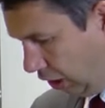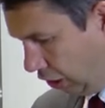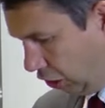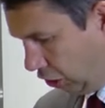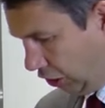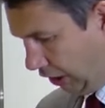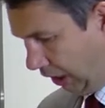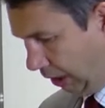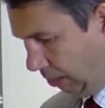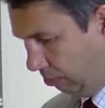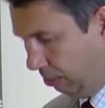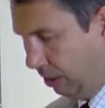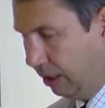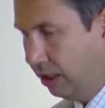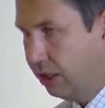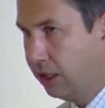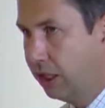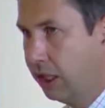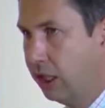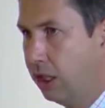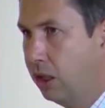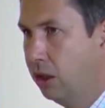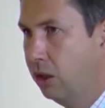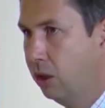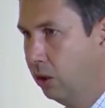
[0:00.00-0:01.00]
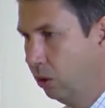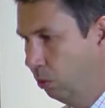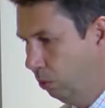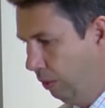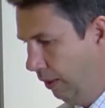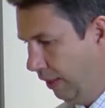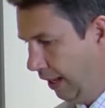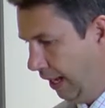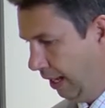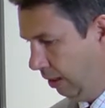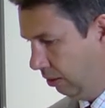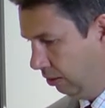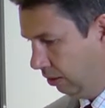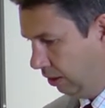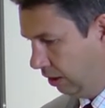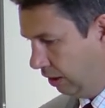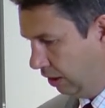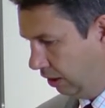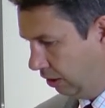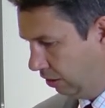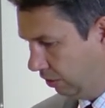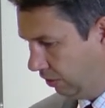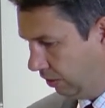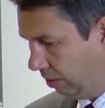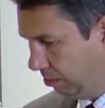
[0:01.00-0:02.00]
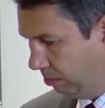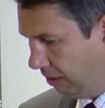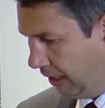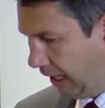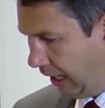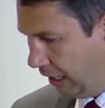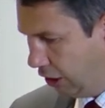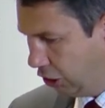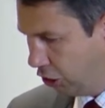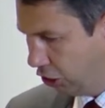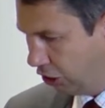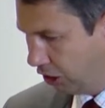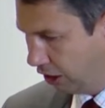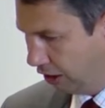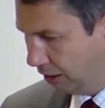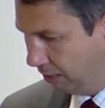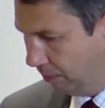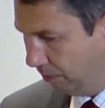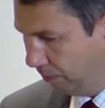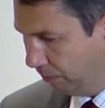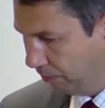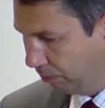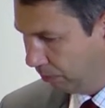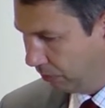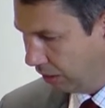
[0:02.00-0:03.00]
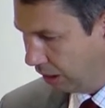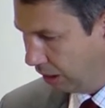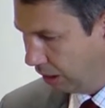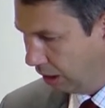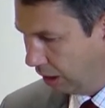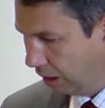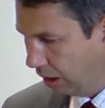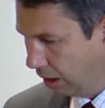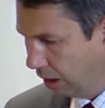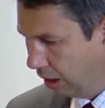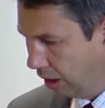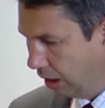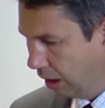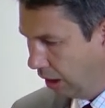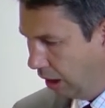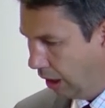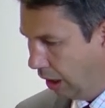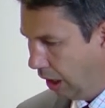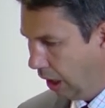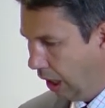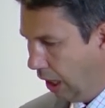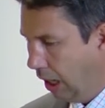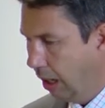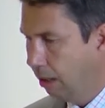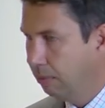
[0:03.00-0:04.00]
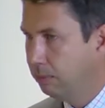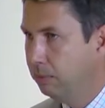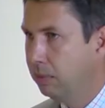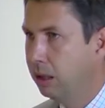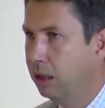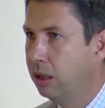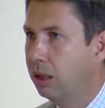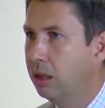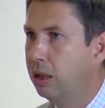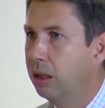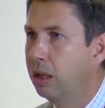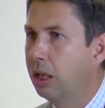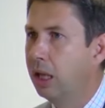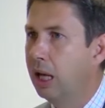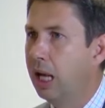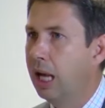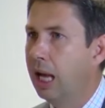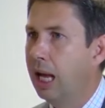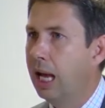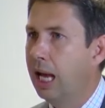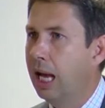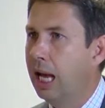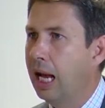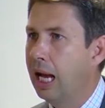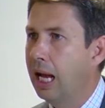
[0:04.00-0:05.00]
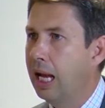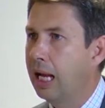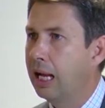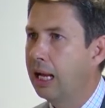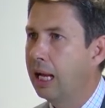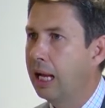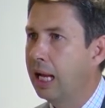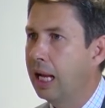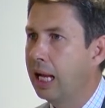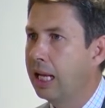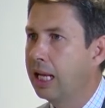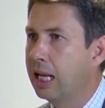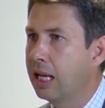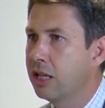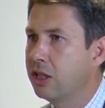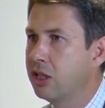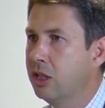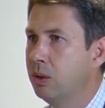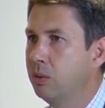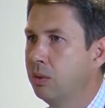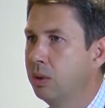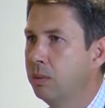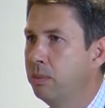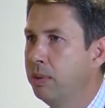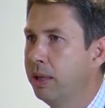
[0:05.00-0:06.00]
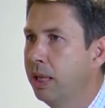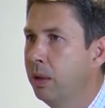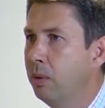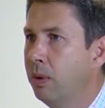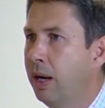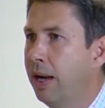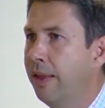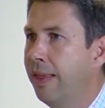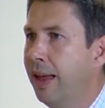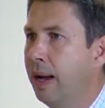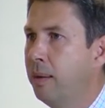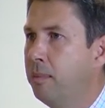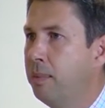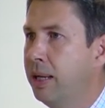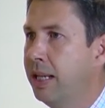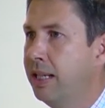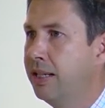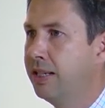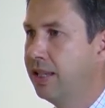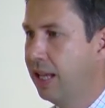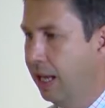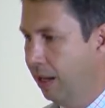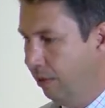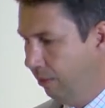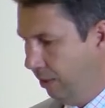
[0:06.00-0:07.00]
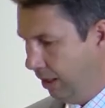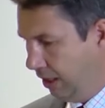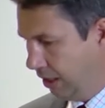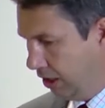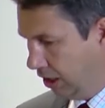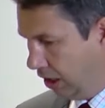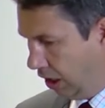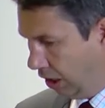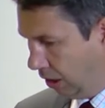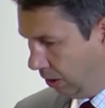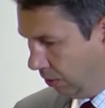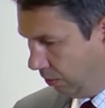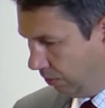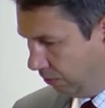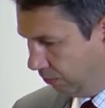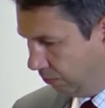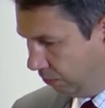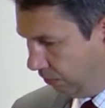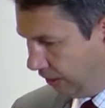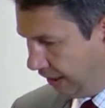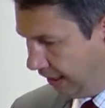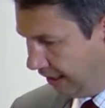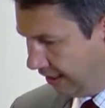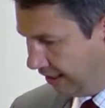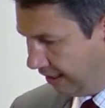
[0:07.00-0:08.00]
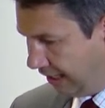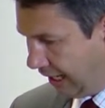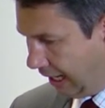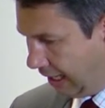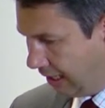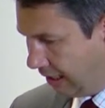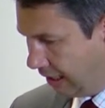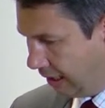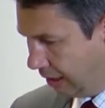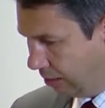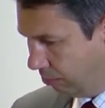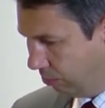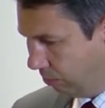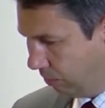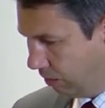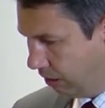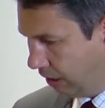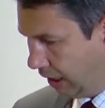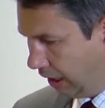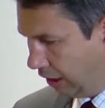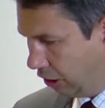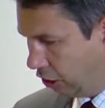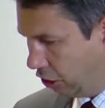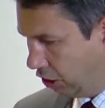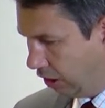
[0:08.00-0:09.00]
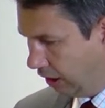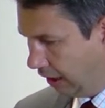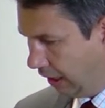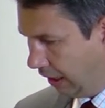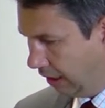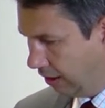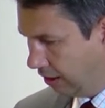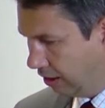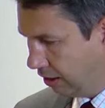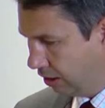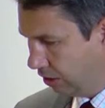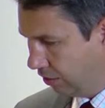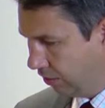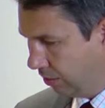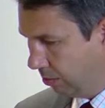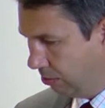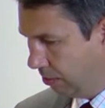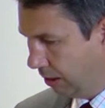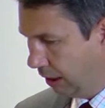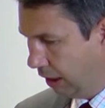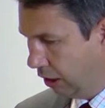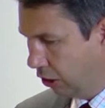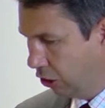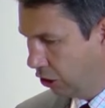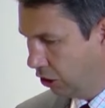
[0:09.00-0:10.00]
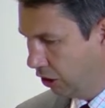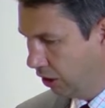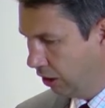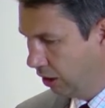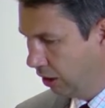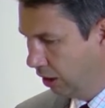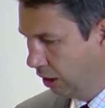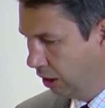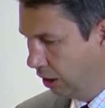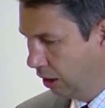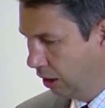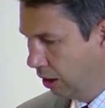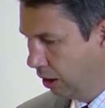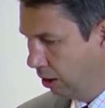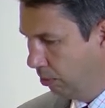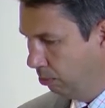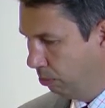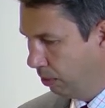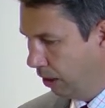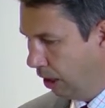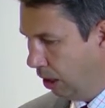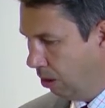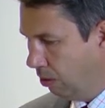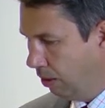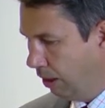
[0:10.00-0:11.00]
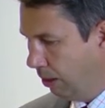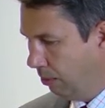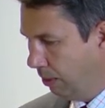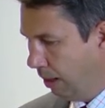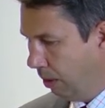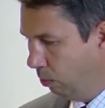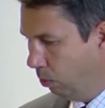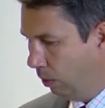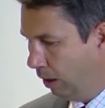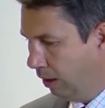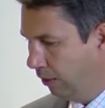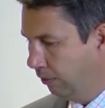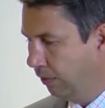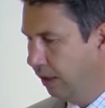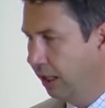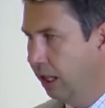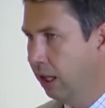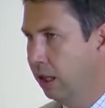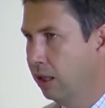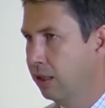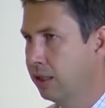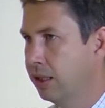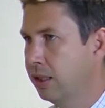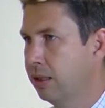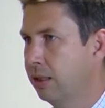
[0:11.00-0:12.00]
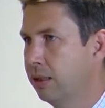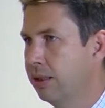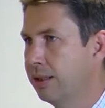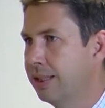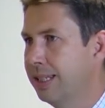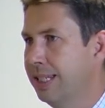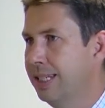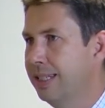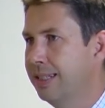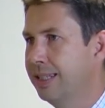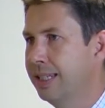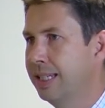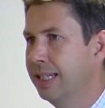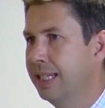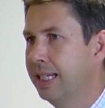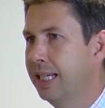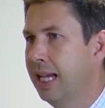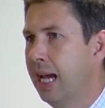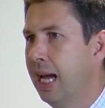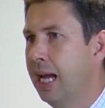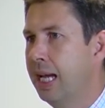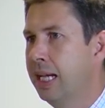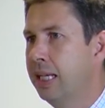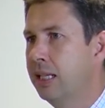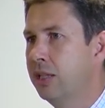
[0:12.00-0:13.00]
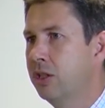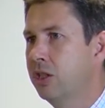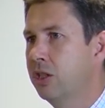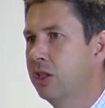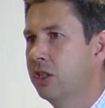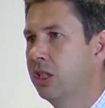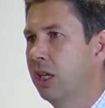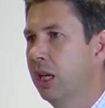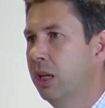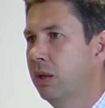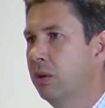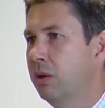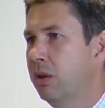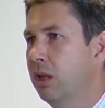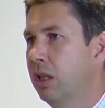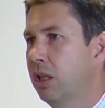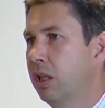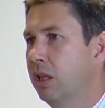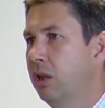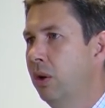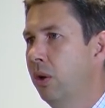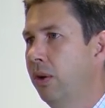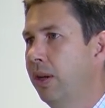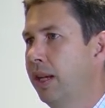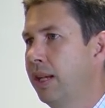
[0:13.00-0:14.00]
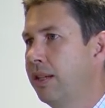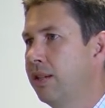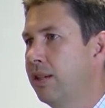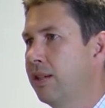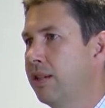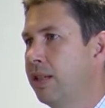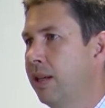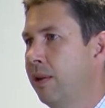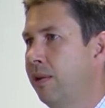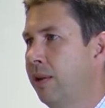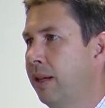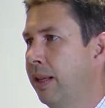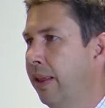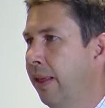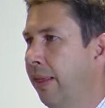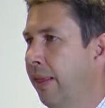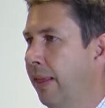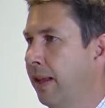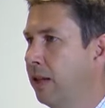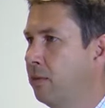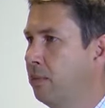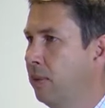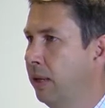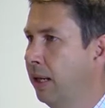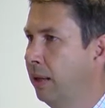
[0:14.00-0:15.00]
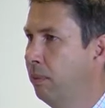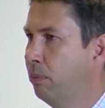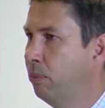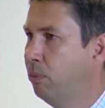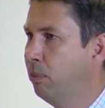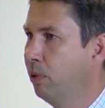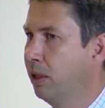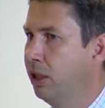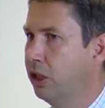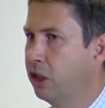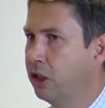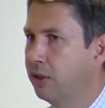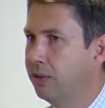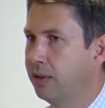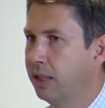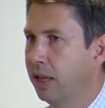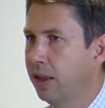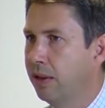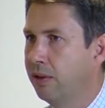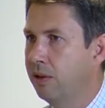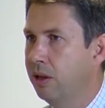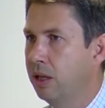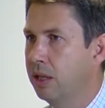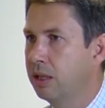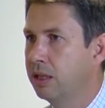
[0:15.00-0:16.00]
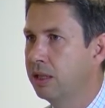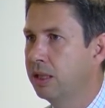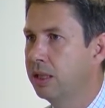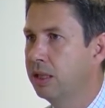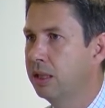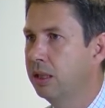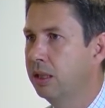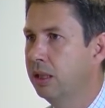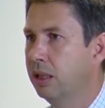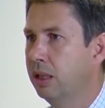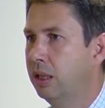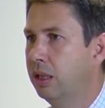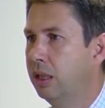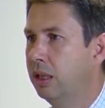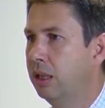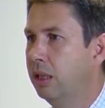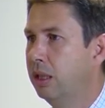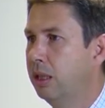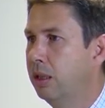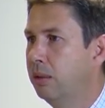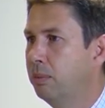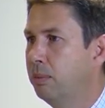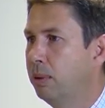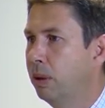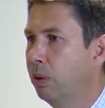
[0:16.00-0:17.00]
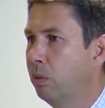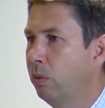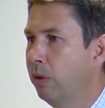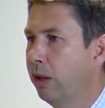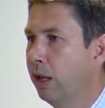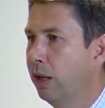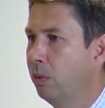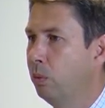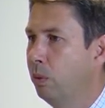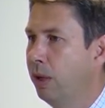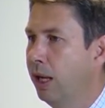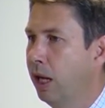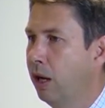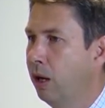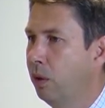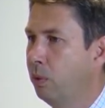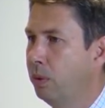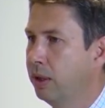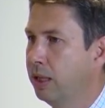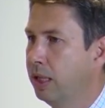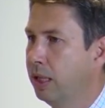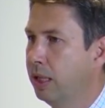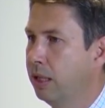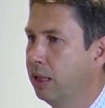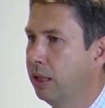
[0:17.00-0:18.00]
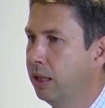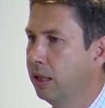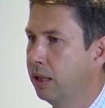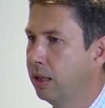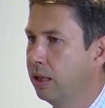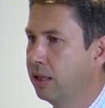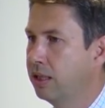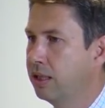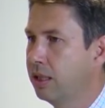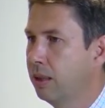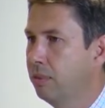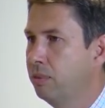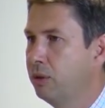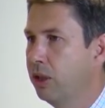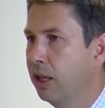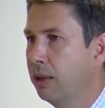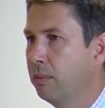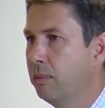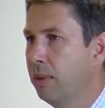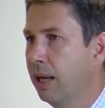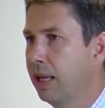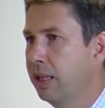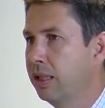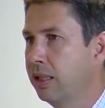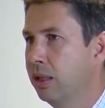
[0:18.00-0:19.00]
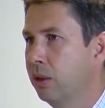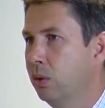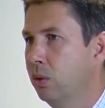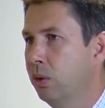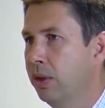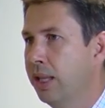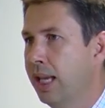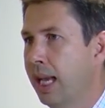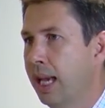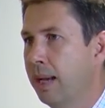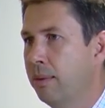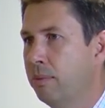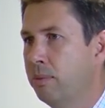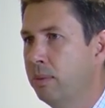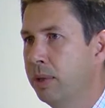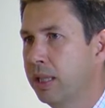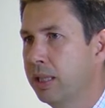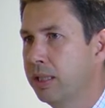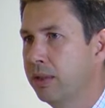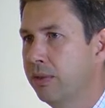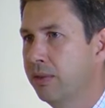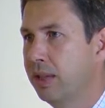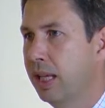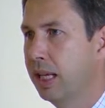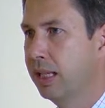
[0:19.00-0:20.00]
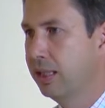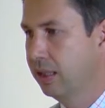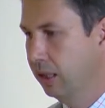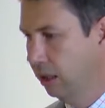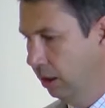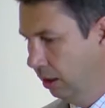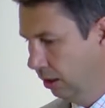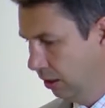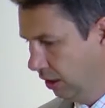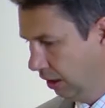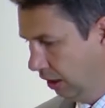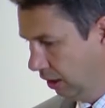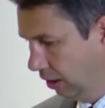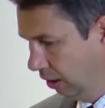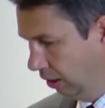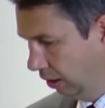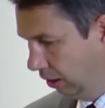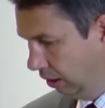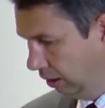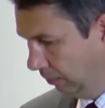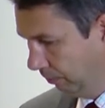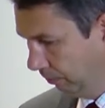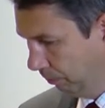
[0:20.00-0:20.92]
shall be secured without discrimination. And as you will be aware, that means there is no freestanding protection against discrimination, but only where one of the articles is engaged. So not necessarily that there's been a breach of another article, but that we are within the subject matter or the ambit of that article.